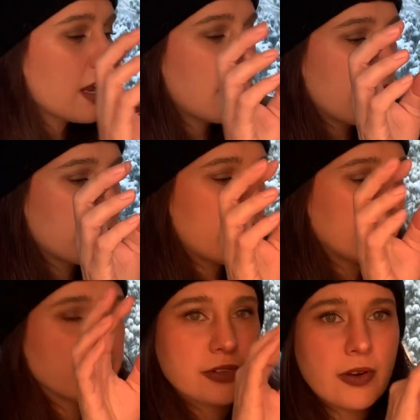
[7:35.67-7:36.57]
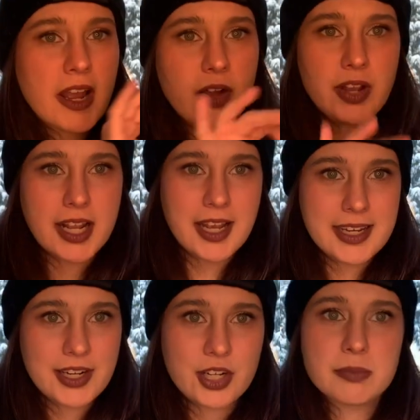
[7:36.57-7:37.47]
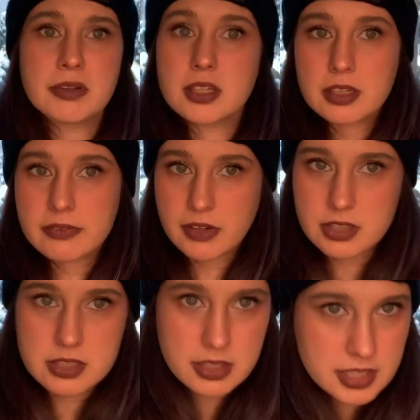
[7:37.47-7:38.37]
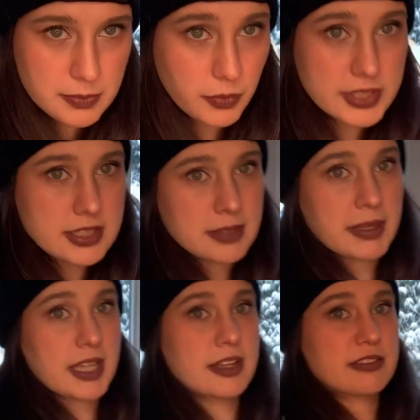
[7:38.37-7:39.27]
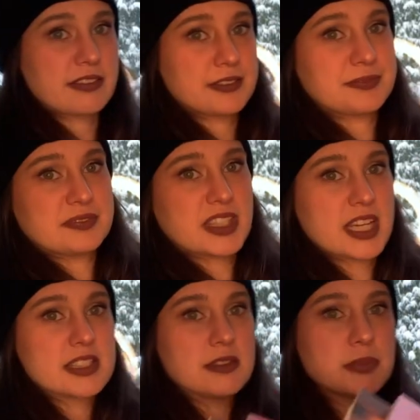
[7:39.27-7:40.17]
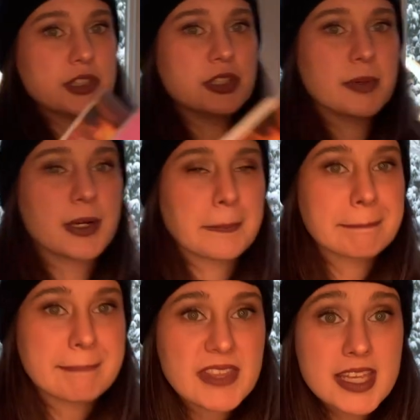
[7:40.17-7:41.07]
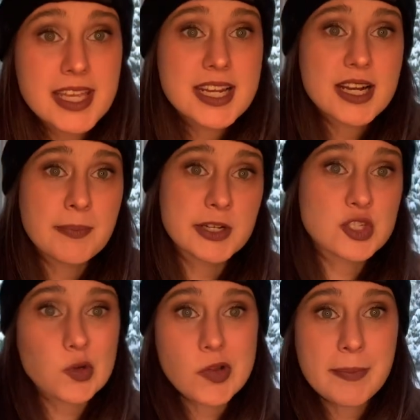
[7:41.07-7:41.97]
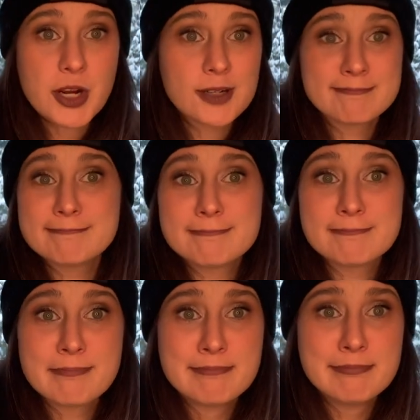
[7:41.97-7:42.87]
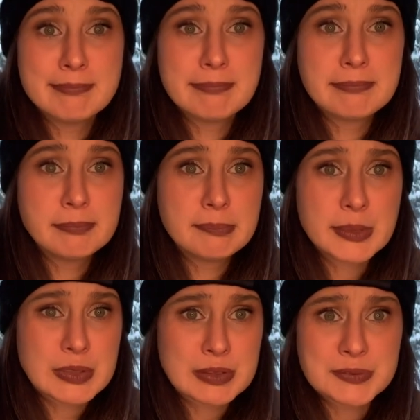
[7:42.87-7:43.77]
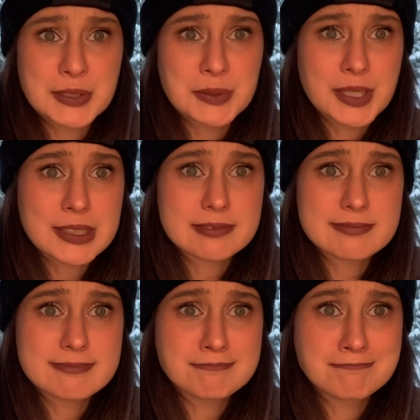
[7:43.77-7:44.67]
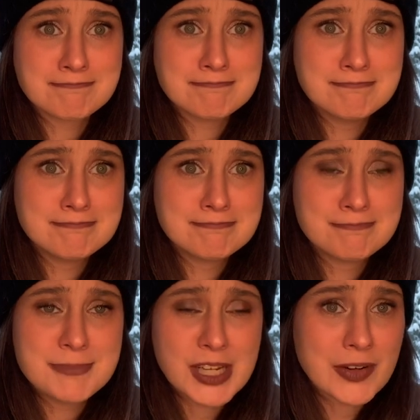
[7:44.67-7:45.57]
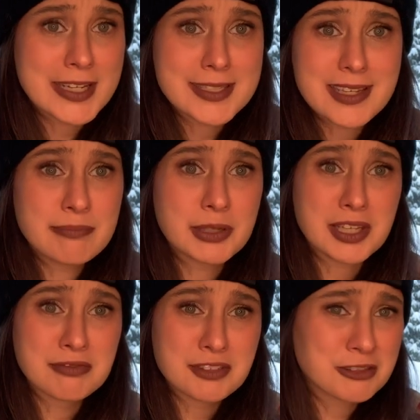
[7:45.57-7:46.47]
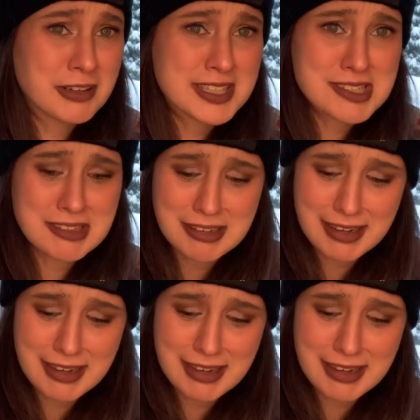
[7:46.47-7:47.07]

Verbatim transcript: Um, I don't know how I got here, but I've gotten to this point in my life as a booktuber, bookstagrammer, book reviewer, dare I say book influencer?